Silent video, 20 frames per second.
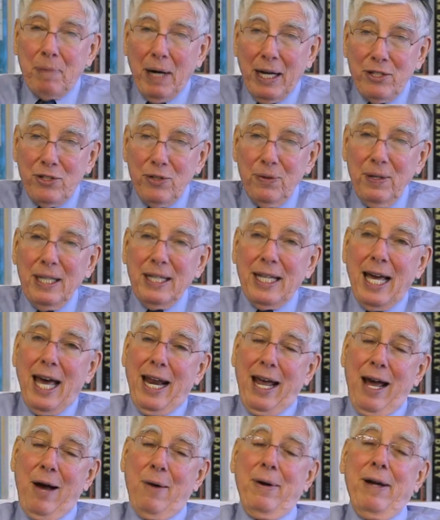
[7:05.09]
By doing
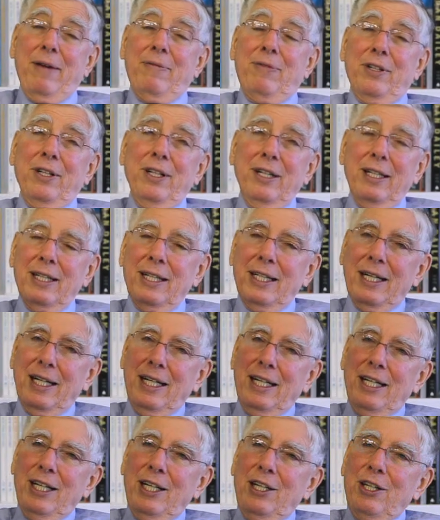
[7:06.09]
that, however,
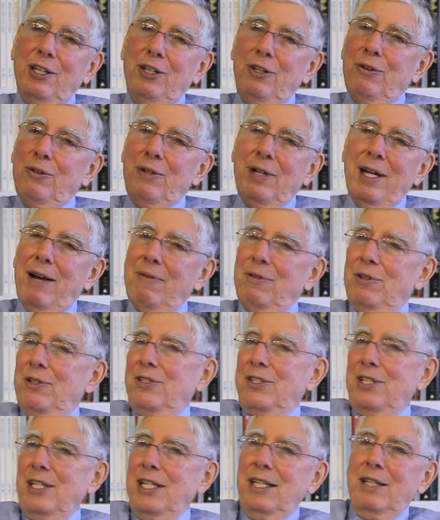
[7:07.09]
you never
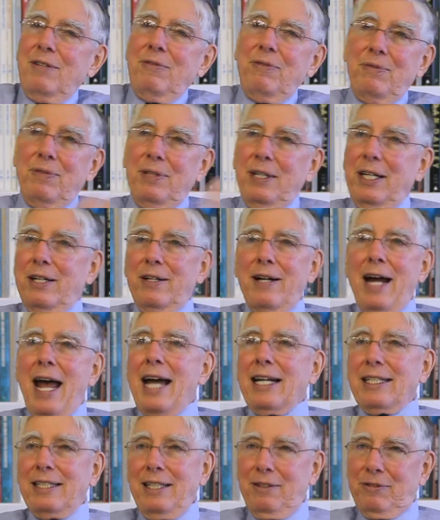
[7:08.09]
see the theater
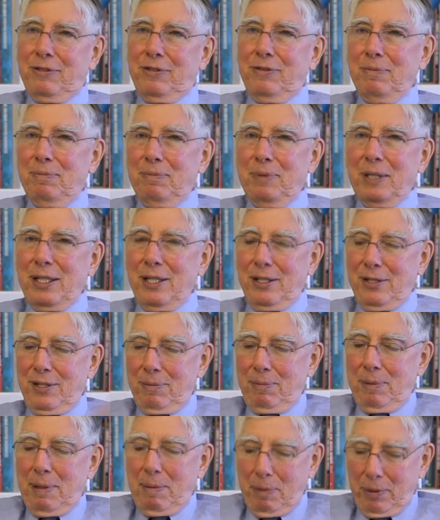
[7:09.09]
active because
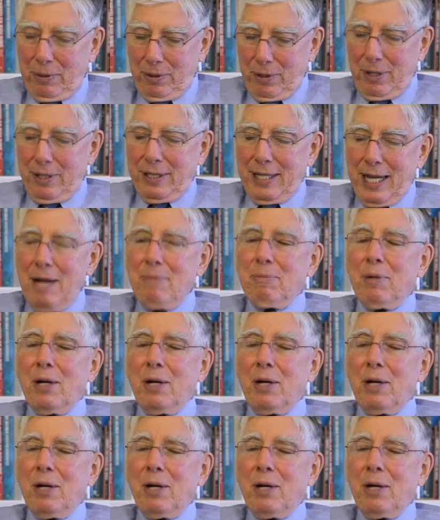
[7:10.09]
the people are all down